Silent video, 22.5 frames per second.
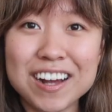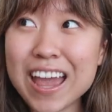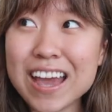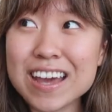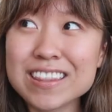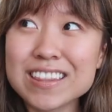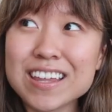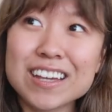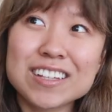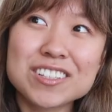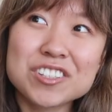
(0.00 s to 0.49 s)

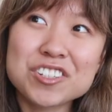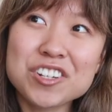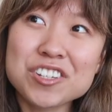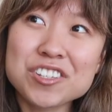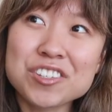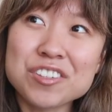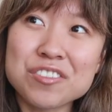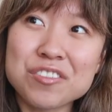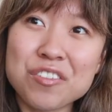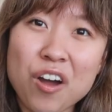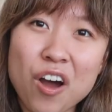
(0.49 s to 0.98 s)
and that's
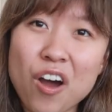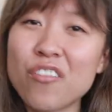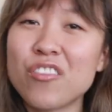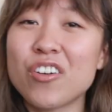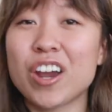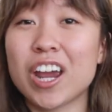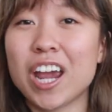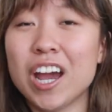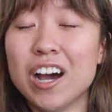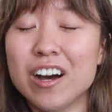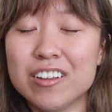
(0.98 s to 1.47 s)
just not
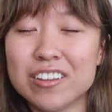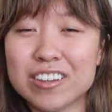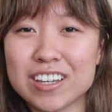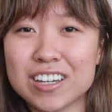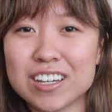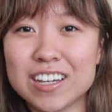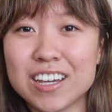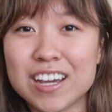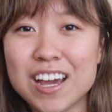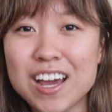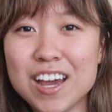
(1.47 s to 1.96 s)
very
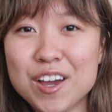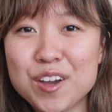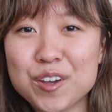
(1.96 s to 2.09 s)
healthy.